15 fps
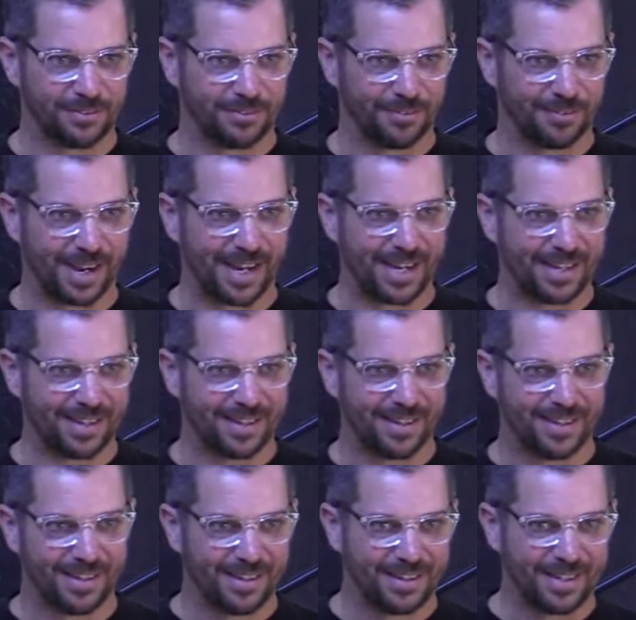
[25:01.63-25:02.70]
right?
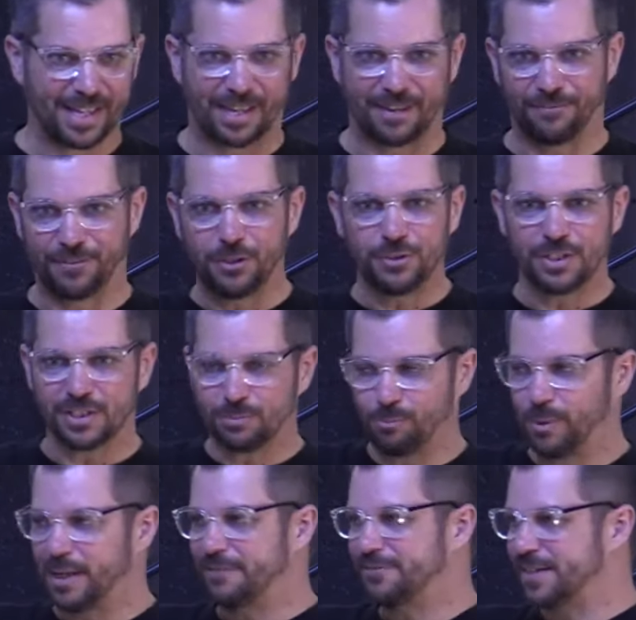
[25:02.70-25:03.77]
Like if you just
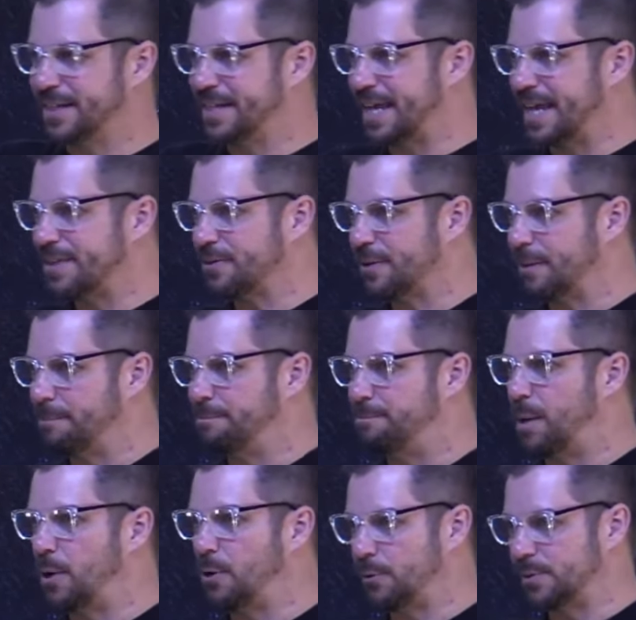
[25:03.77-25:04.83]
weave together a
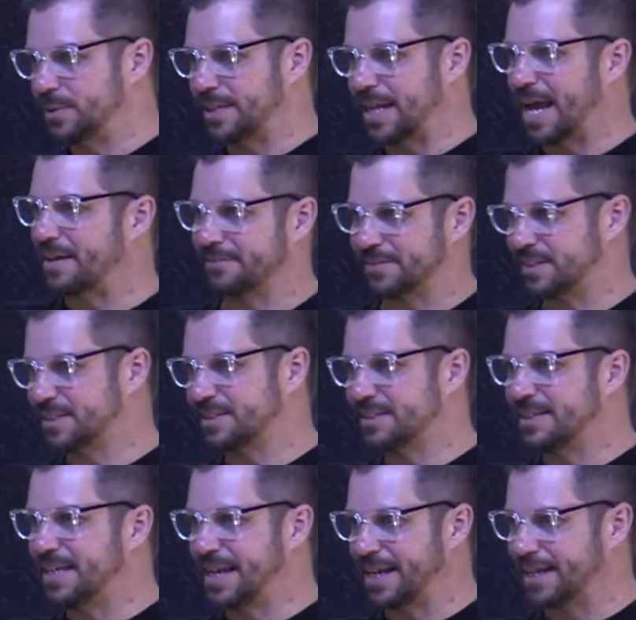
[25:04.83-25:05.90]
boat out of
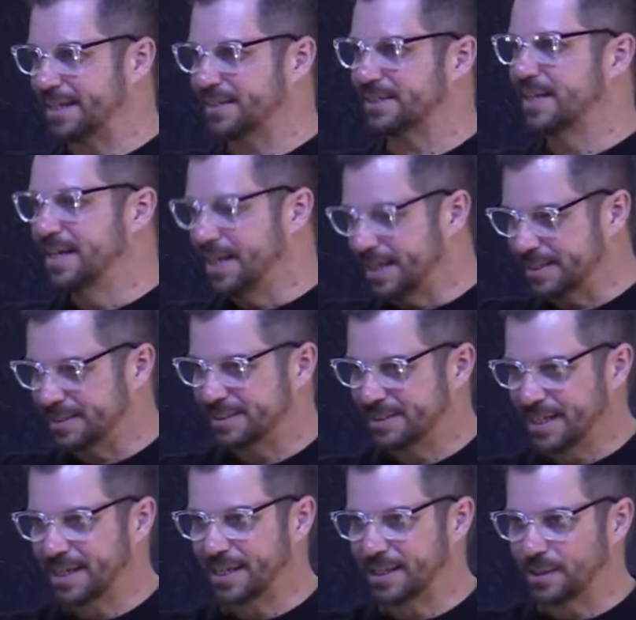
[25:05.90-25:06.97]
sticks and
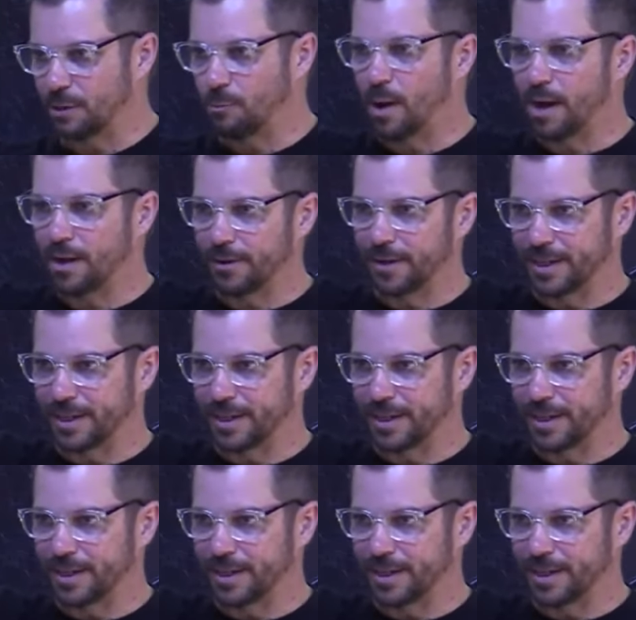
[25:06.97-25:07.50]
stick it in the water,